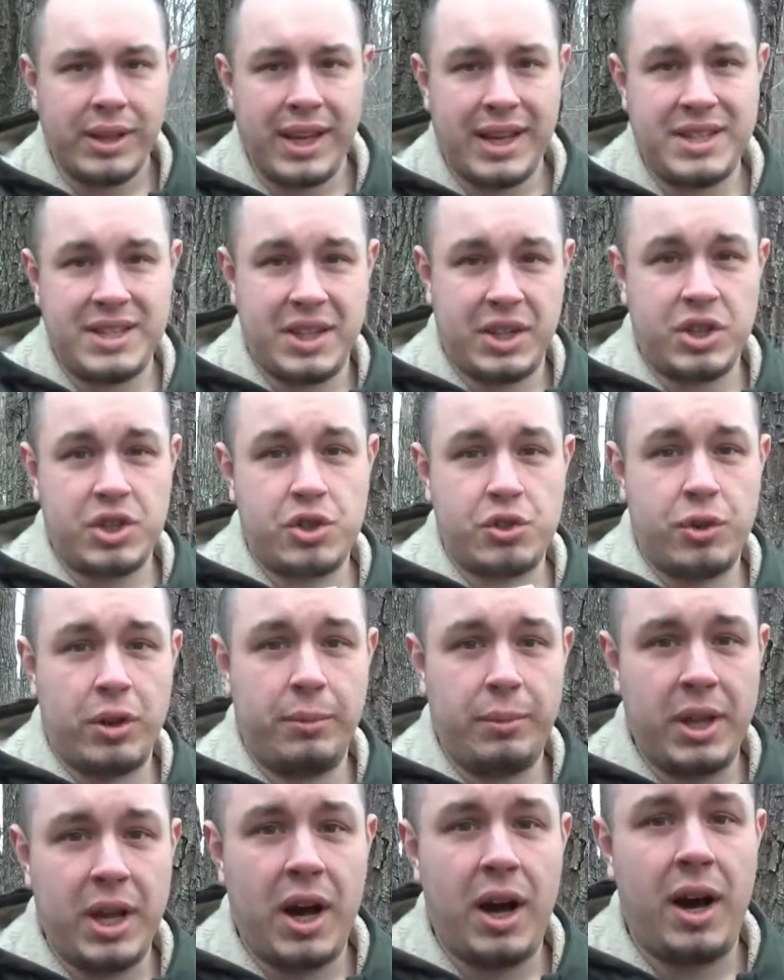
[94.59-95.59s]
gets
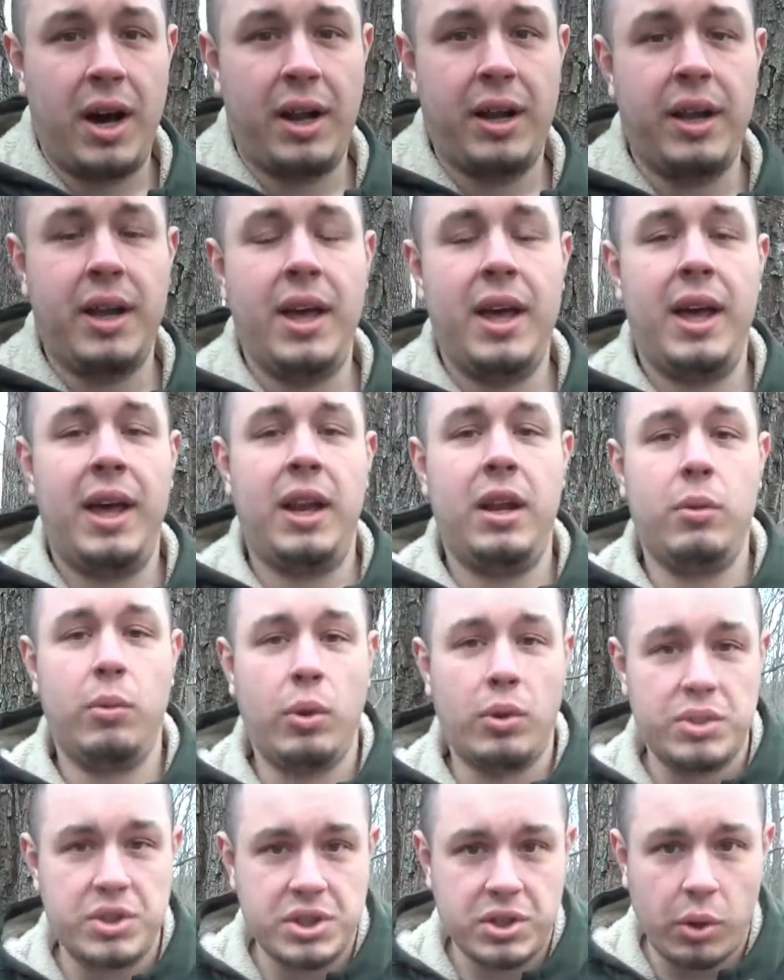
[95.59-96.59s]
extremely hot and it
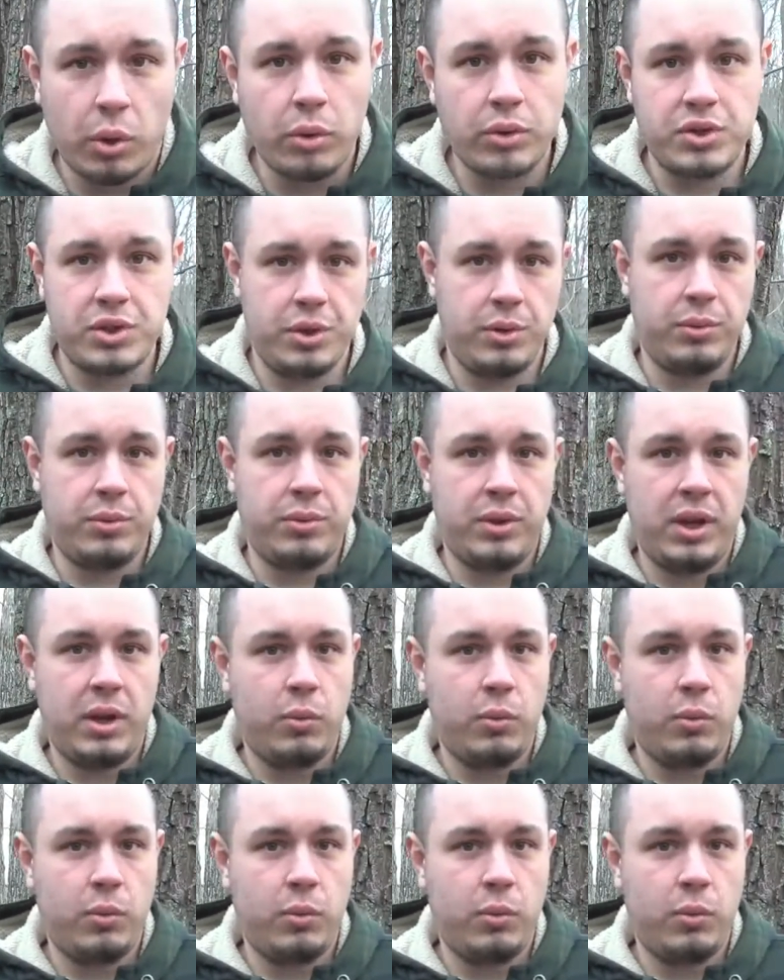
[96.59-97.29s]
will scald you.